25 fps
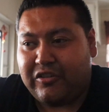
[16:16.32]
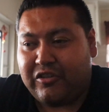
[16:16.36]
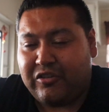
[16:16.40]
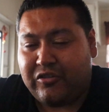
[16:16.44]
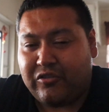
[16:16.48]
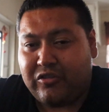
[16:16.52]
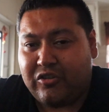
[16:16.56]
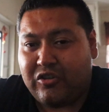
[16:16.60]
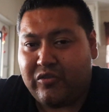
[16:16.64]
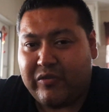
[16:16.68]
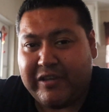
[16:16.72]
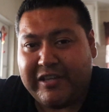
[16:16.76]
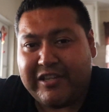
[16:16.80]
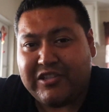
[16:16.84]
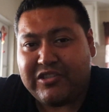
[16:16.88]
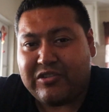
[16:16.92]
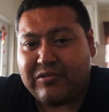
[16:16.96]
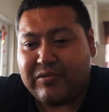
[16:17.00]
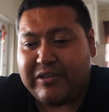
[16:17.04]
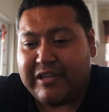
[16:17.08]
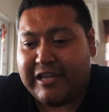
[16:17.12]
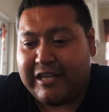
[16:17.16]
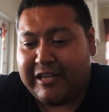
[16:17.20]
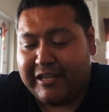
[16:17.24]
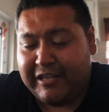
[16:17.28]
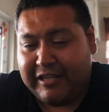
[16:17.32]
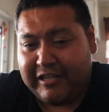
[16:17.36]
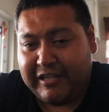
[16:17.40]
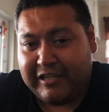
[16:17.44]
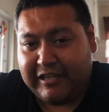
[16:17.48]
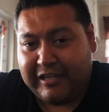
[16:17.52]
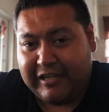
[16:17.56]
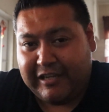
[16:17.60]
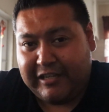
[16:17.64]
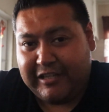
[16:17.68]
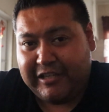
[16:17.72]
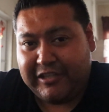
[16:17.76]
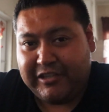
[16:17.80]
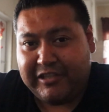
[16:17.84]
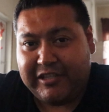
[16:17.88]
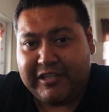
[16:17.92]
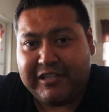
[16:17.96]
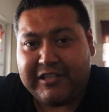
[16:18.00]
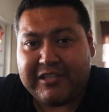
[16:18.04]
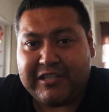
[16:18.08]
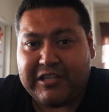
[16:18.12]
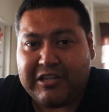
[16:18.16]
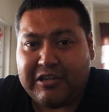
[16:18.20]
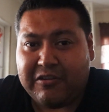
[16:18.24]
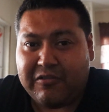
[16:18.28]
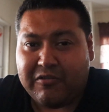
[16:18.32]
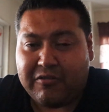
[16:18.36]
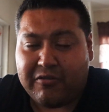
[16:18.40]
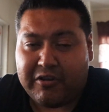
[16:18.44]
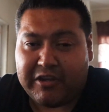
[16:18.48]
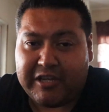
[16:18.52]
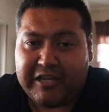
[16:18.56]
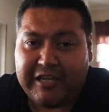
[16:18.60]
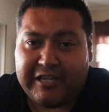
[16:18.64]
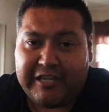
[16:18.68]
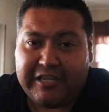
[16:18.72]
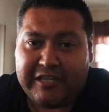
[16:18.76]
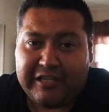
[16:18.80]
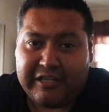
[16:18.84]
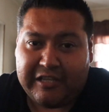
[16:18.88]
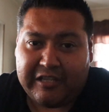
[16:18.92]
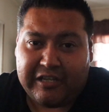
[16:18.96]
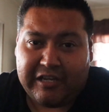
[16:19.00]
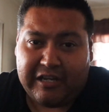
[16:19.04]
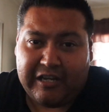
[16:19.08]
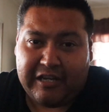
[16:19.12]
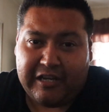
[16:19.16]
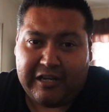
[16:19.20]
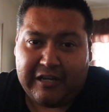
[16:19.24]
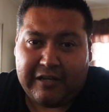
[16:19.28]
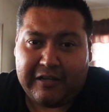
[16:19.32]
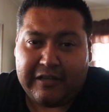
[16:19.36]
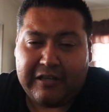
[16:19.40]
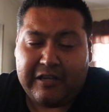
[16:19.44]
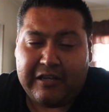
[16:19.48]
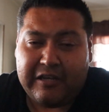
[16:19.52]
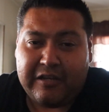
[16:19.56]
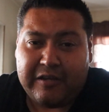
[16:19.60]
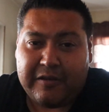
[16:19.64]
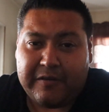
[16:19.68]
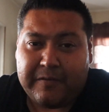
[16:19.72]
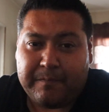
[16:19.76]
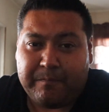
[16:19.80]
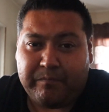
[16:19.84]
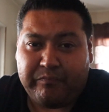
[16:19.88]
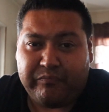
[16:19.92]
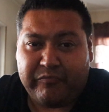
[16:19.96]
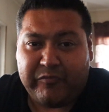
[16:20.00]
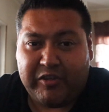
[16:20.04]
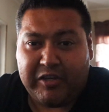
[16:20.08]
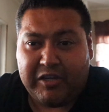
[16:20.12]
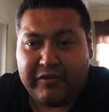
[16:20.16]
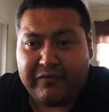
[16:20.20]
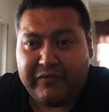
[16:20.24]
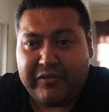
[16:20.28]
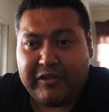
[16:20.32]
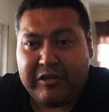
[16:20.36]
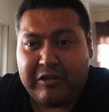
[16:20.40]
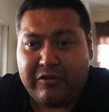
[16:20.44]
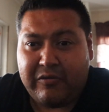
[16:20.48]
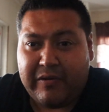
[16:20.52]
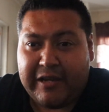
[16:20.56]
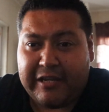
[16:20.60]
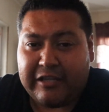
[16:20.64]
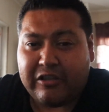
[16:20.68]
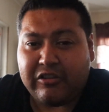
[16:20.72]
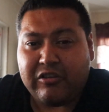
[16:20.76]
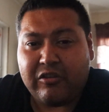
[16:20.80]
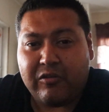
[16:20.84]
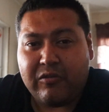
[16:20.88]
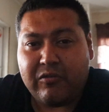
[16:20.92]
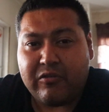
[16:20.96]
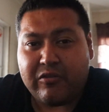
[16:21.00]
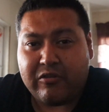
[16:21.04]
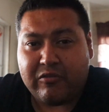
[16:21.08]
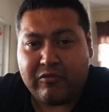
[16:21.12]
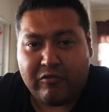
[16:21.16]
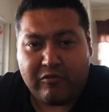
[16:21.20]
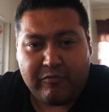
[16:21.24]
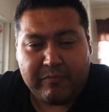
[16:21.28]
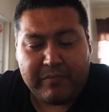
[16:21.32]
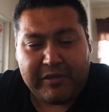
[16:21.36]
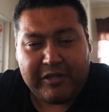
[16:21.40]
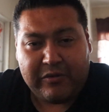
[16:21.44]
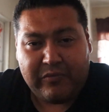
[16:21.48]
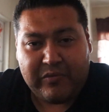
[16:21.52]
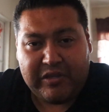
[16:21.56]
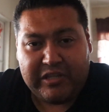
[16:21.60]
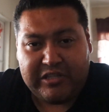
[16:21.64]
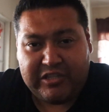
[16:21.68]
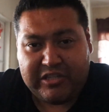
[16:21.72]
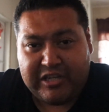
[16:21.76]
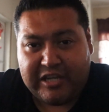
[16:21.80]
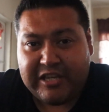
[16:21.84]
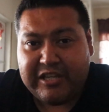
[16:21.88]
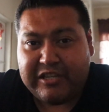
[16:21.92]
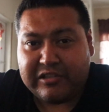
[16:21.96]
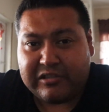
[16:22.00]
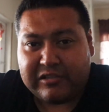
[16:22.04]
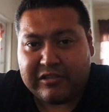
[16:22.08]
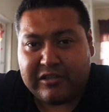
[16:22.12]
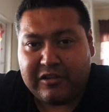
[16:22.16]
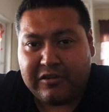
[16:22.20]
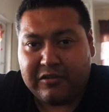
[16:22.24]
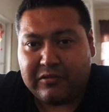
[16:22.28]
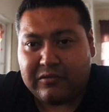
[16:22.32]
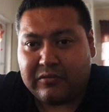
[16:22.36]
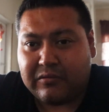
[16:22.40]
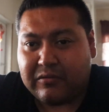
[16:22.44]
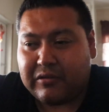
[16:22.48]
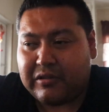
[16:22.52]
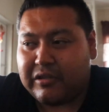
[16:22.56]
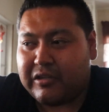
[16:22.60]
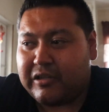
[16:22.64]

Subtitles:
know, no issue getting any detail or getting video at lower or mid-range ISO.